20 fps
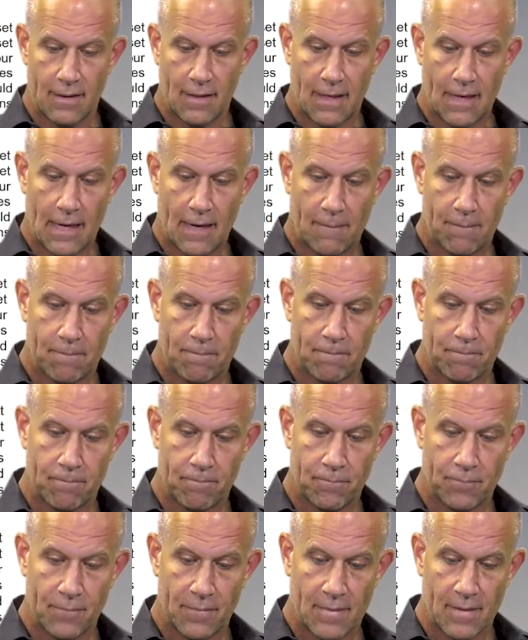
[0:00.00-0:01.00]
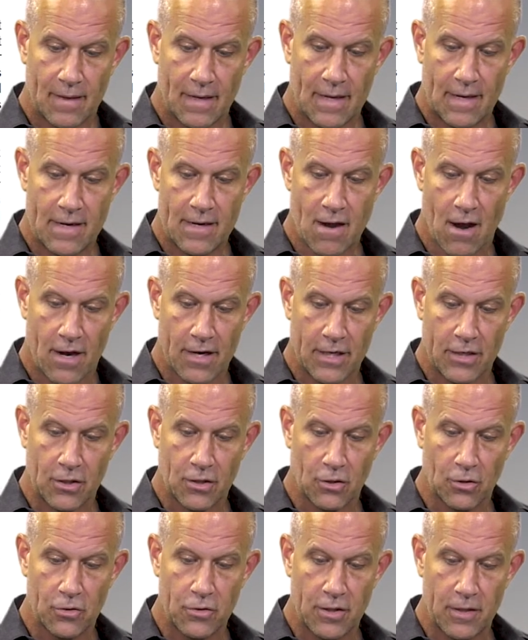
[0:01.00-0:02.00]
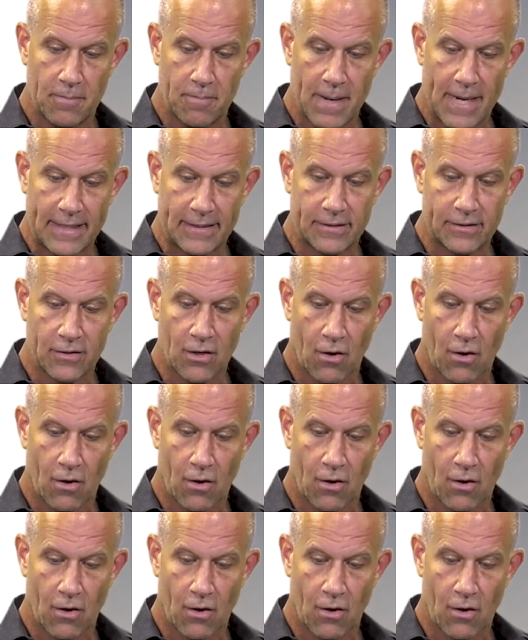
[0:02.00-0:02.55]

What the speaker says: and not included based